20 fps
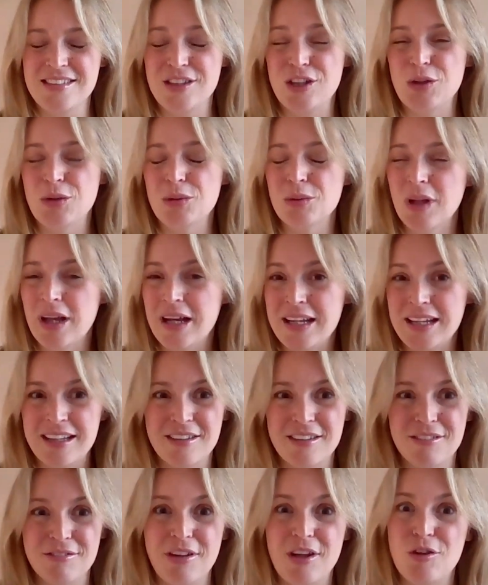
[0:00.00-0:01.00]

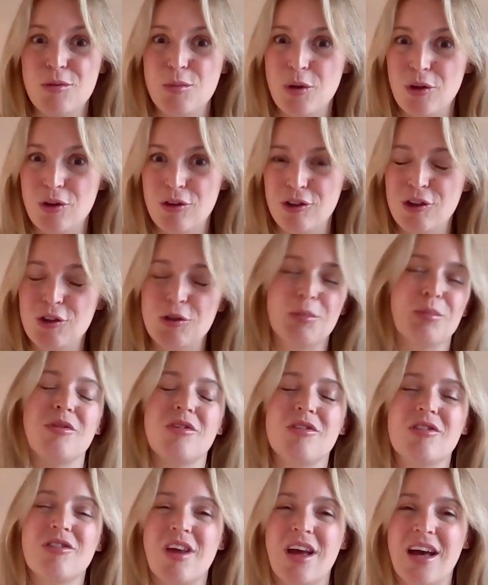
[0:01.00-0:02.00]
like Facebook
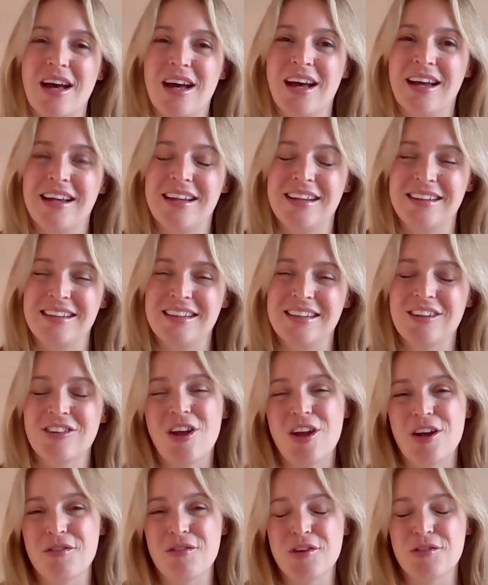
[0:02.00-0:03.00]
groups in a
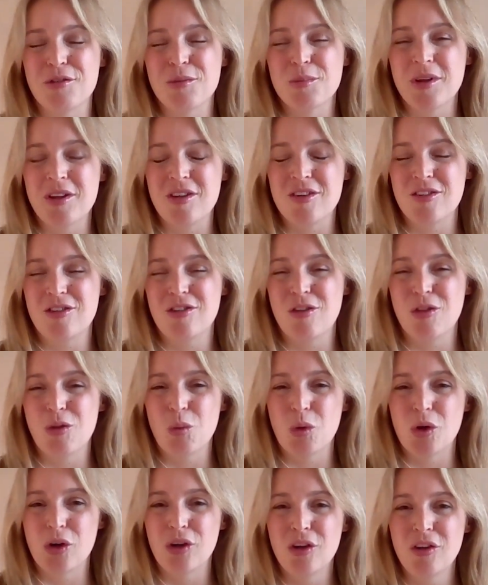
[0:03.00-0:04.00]
lot of different places in the
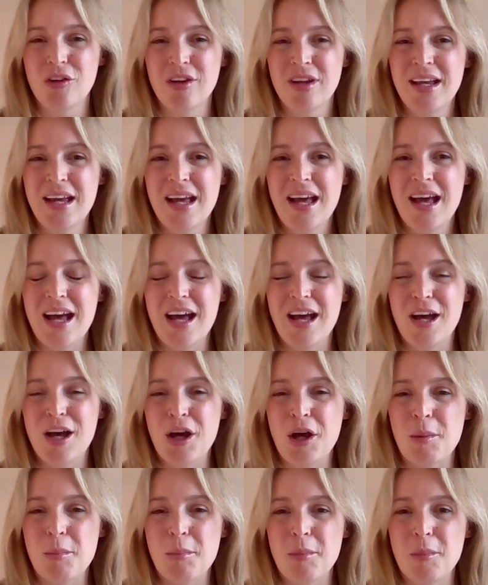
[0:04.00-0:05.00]
world,
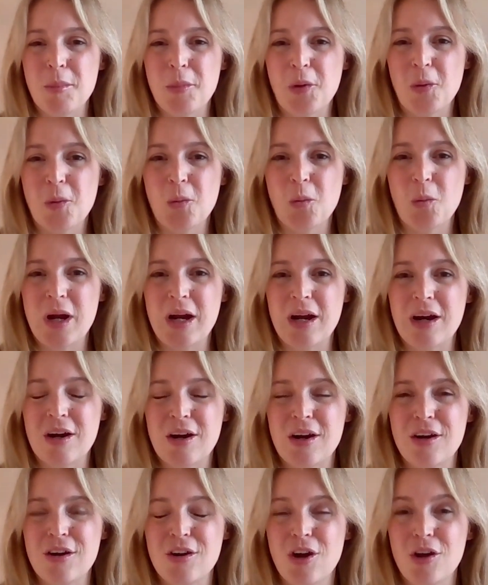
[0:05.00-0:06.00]

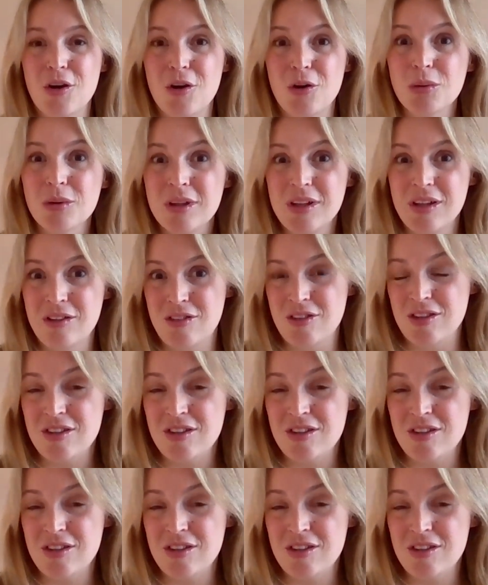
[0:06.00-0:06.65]
where not only as a